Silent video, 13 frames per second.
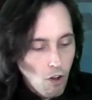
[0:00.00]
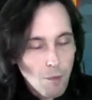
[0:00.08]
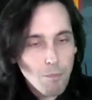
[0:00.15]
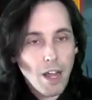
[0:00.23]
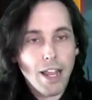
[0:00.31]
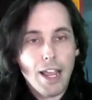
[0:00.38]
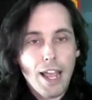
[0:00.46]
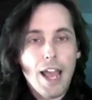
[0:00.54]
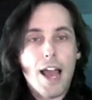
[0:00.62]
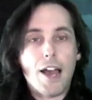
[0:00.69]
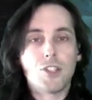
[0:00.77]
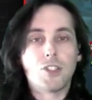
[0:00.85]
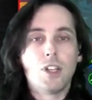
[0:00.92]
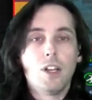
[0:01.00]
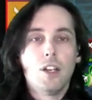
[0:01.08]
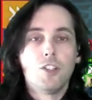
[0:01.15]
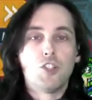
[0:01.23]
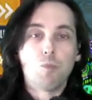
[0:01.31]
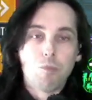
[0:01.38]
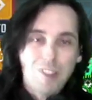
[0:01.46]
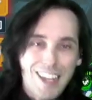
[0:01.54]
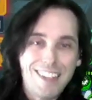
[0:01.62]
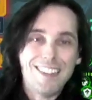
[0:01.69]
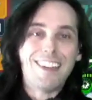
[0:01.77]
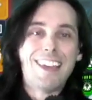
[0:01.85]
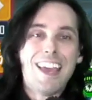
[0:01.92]
my ass to play
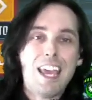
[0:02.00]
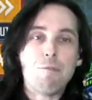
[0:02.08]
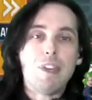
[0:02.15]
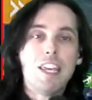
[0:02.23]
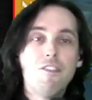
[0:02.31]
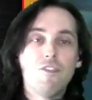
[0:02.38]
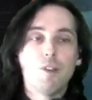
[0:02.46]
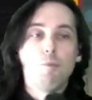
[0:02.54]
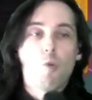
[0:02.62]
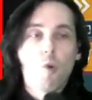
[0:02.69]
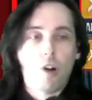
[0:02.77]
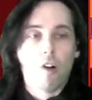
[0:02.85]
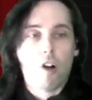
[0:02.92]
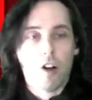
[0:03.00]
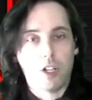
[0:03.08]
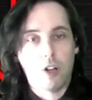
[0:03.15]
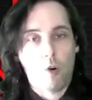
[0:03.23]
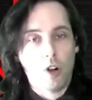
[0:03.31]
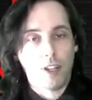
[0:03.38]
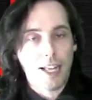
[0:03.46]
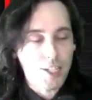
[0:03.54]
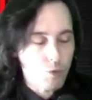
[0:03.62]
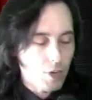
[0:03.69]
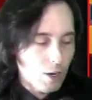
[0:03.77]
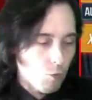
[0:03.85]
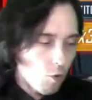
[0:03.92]
the game even more hardcore. That's what
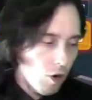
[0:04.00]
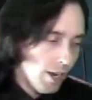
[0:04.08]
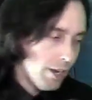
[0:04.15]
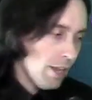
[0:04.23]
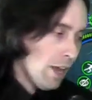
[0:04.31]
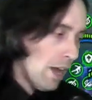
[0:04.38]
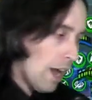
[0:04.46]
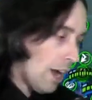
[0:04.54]
I want. I